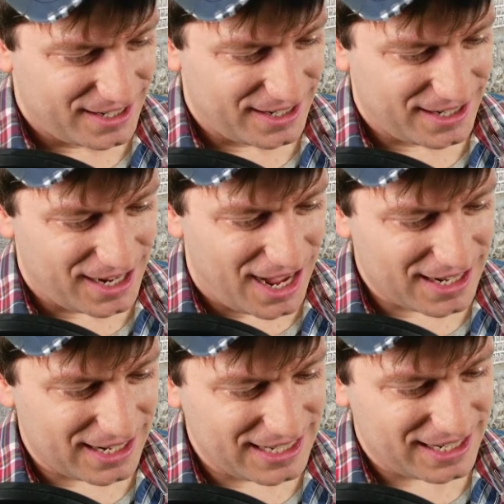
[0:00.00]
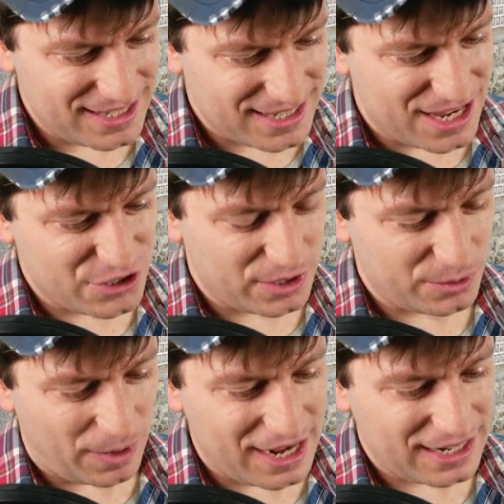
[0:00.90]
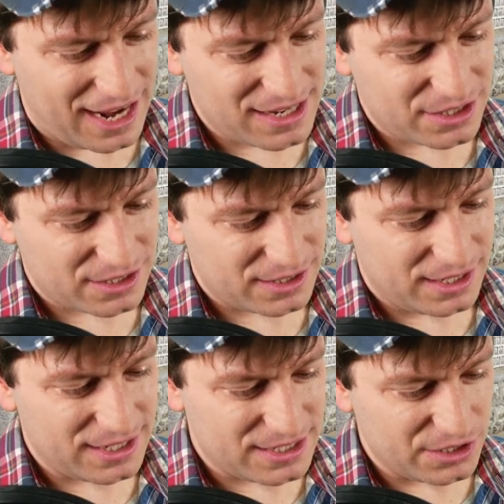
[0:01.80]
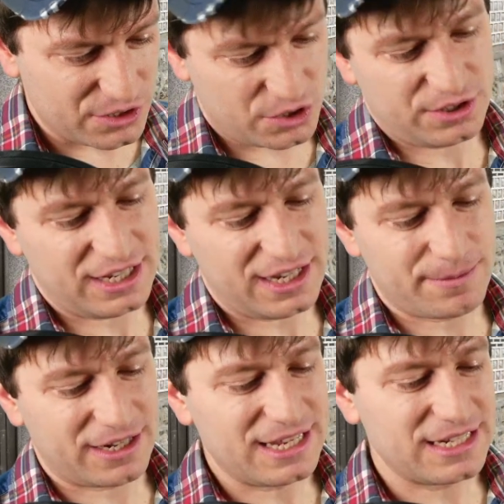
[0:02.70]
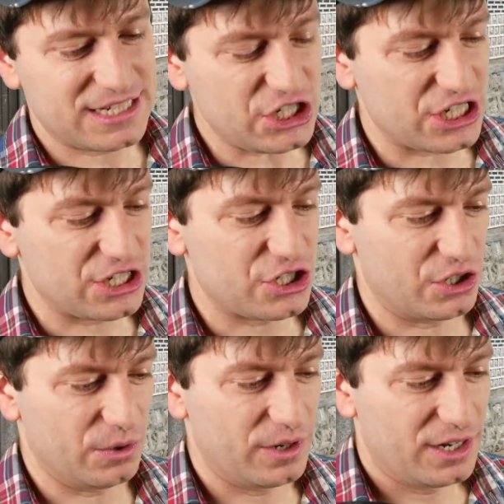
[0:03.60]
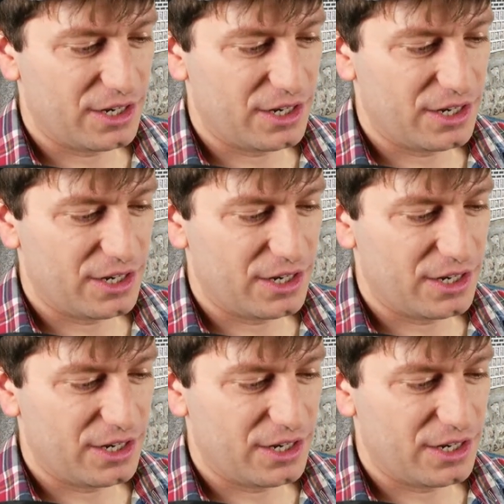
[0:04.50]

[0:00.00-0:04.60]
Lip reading: Adana says you could write it as so you're thinking about in addition to.